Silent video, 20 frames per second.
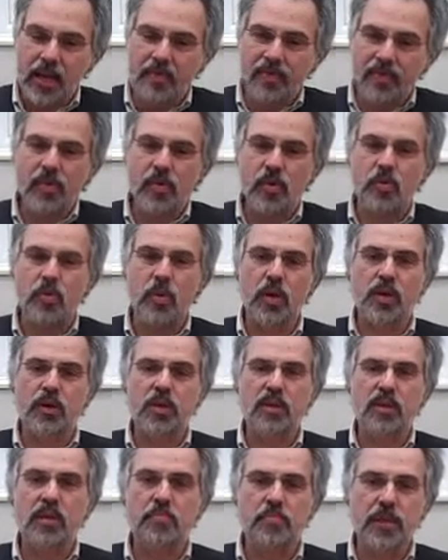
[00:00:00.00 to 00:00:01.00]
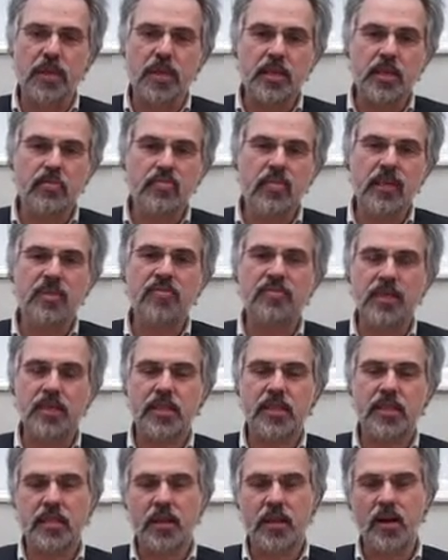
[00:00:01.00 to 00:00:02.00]
If you want, please
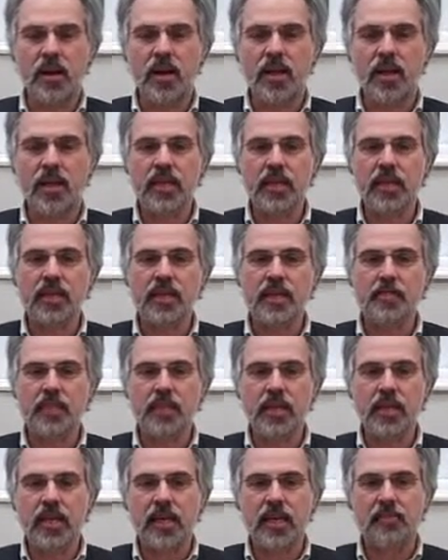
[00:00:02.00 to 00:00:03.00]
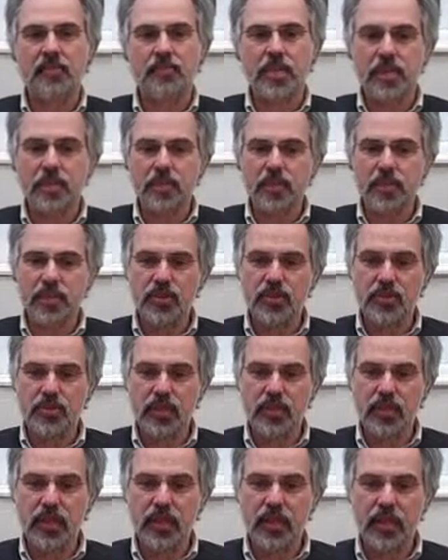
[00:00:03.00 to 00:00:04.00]
revisit an earlier tip that I've published
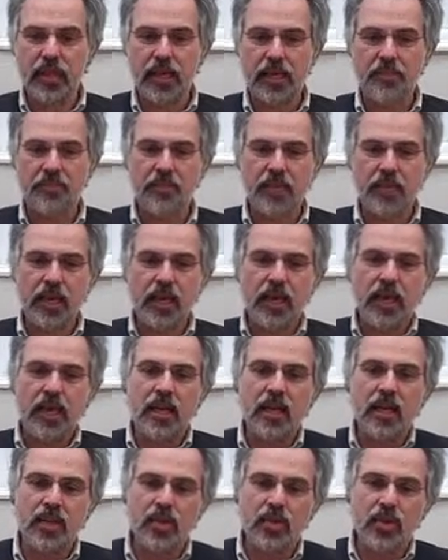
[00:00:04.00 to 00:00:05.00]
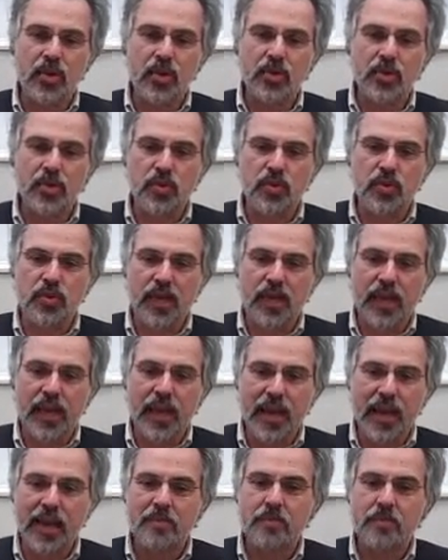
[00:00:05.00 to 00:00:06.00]
here. It shows you the
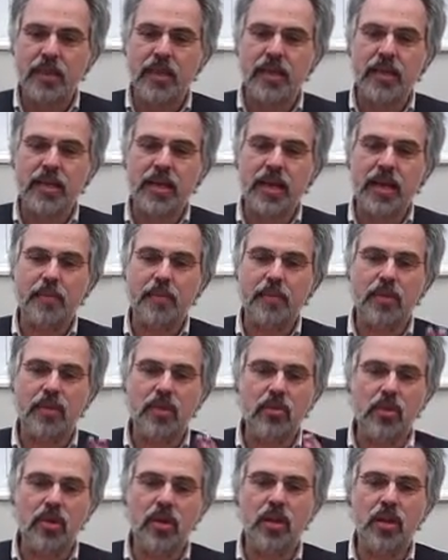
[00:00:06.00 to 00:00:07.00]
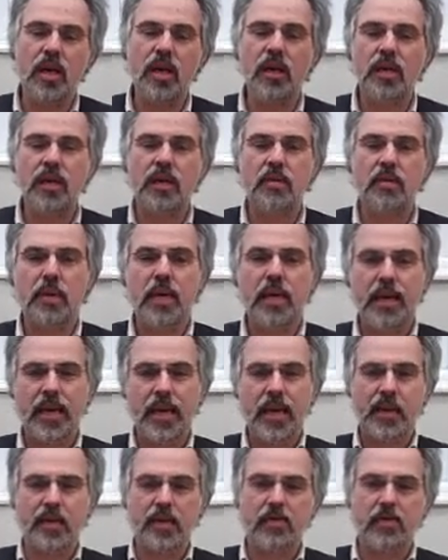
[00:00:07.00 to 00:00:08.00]
camera that happened to lurk in my
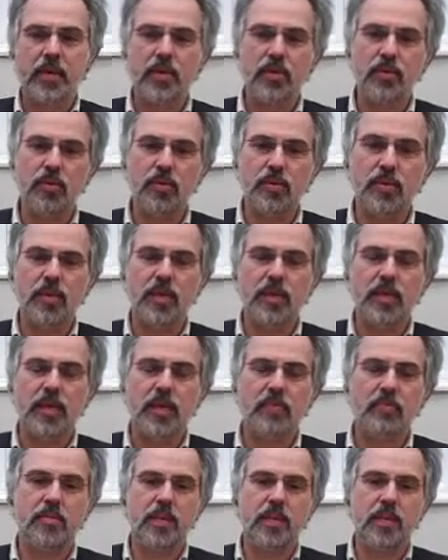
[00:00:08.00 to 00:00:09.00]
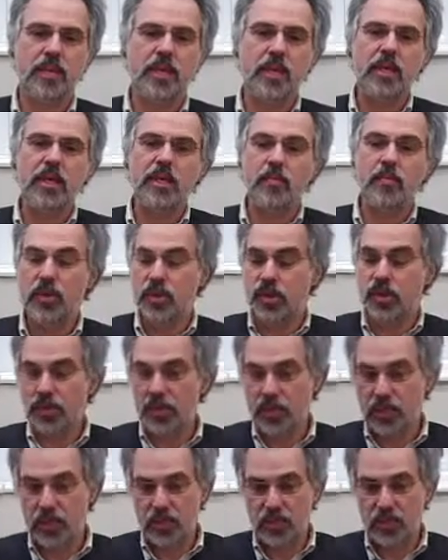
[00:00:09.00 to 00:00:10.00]
house, my daughter's camera, which is a
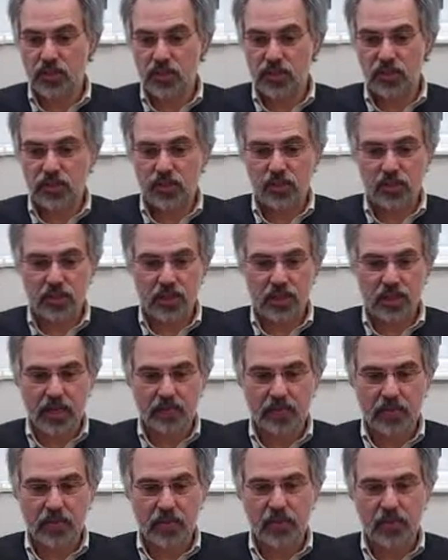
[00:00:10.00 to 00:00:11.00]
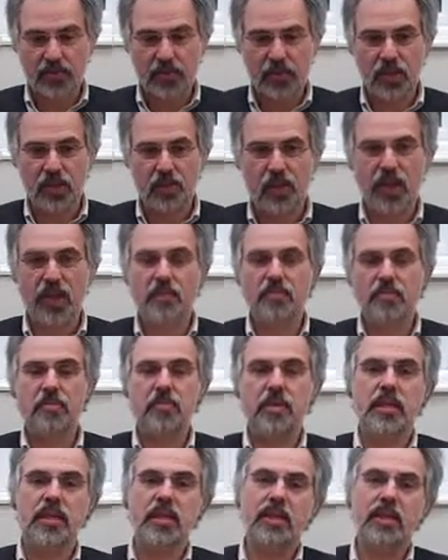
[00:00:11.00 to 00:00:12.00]
digital still camera with video
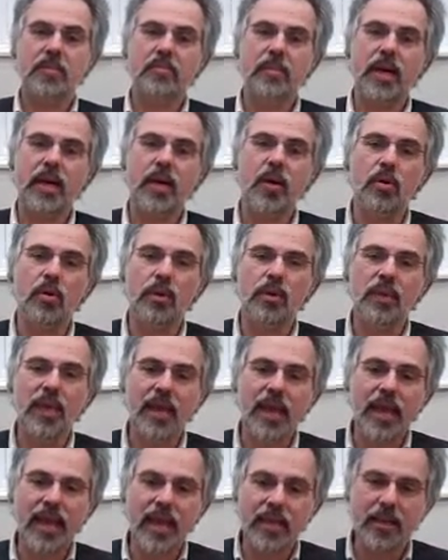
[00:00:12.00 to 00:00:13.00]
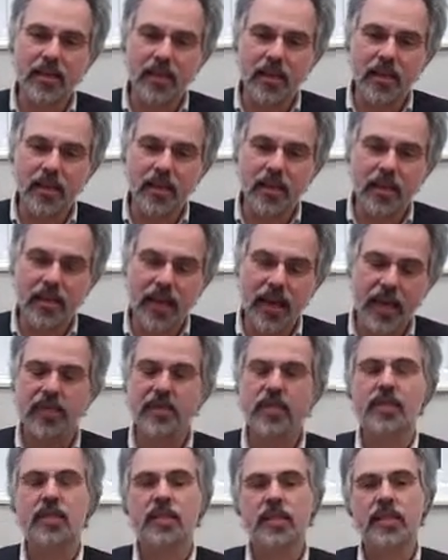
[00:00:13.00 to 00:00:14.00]
capability, my old
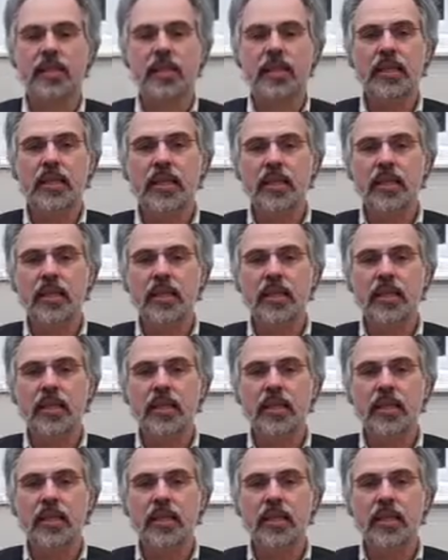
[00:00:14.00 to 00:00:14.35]
Canon,